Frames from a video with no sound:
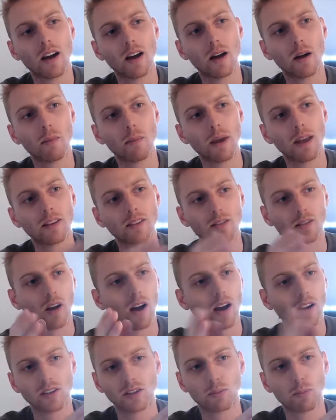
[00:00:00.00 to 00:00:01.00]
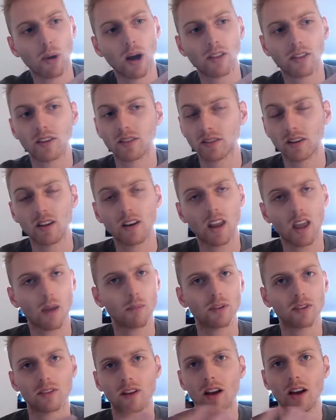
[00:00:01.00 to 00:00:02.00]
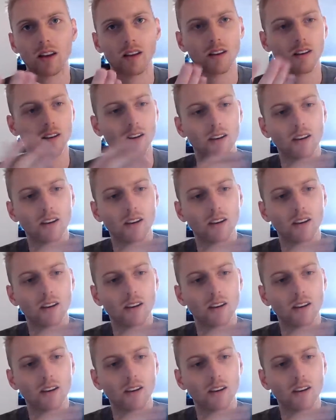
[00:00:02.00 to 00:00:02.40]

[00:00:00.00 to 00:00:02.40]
And so I just bought this on Amazon.